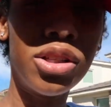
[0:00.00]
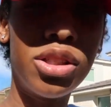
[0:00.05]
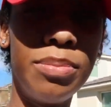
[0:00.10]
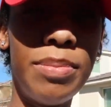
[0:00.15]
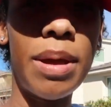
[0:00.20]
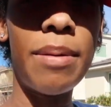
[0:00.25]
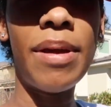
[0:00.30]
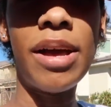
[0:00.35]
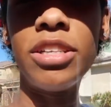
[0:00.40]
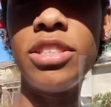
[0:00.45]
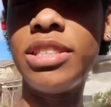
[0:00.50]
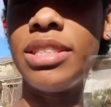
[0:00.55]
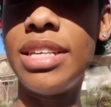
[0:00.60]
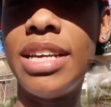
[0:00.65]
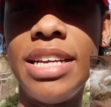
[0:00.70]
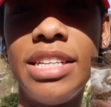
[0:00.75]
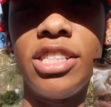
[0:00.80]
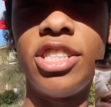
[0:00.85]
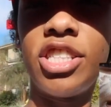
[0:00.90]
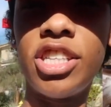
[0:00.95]
so maybe I'll just
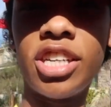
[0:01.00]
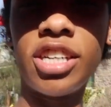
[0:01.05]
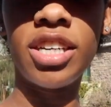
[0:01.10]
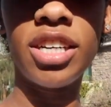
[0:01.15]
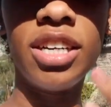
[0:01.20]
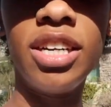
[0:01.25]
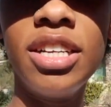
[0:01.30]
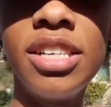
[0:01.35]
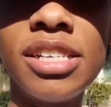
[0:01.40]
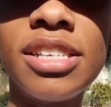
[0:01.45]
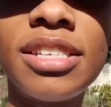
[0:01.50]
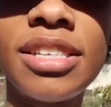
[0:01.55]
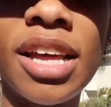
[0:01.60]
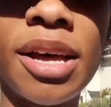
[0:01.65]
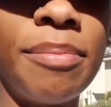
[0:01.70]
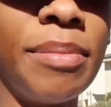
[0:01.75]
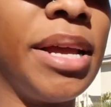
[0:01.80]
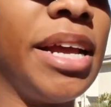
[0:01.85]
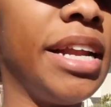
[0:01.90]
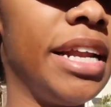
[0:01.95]
insert
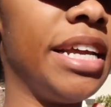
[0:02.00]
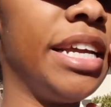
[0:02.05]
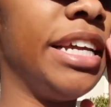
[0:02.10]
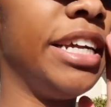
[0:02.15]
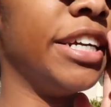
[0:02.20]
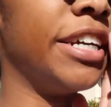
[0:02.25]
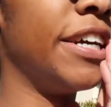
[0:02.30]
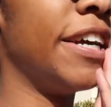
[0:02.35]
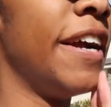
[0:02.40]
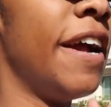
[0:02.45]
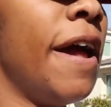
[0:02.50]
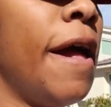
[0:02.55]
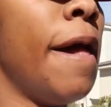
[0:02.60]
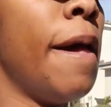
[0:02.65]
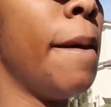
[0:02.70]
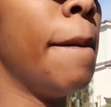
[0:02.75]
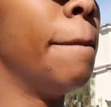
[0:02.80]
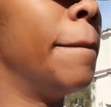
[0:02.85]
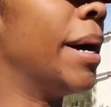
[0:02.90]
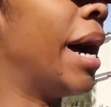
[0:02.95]
some in here.
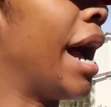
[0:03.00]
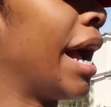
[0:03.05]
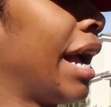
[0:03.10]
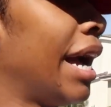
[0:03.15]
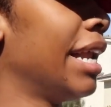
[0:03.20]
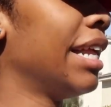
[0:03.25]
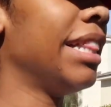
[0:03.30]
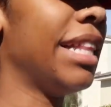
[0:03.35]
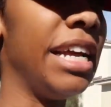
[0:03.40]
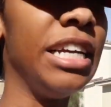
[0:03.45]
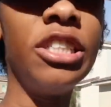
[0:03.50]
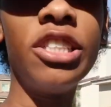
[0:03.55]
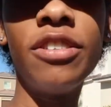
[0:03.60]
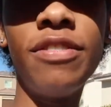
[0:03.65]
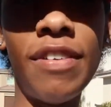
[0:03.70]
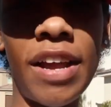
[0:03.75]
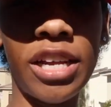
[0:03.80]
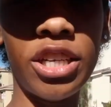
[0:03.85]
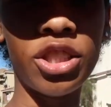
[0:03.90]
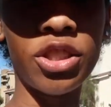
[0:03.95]
But I got a laser
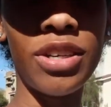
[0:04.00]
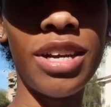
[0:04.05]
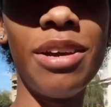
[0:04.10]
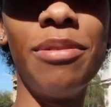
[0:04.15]
facial,